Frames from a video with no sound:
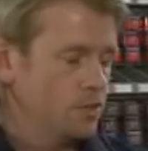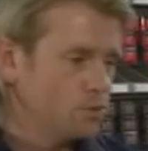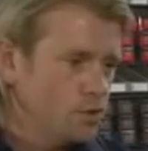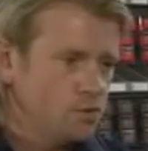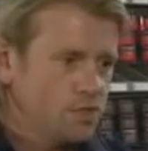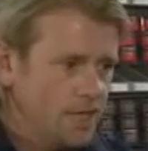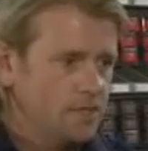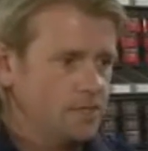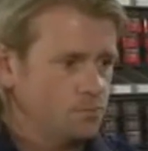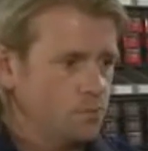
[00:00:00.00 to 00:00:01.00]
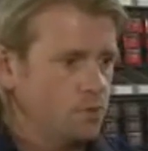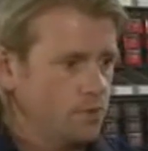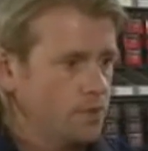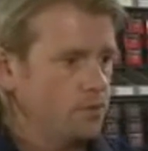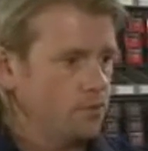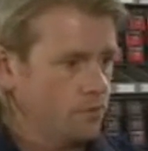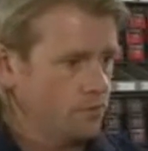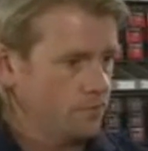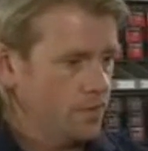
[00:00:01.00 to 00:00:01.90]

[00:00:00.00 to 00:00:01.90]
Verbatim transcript: So 2 shades is more than enough.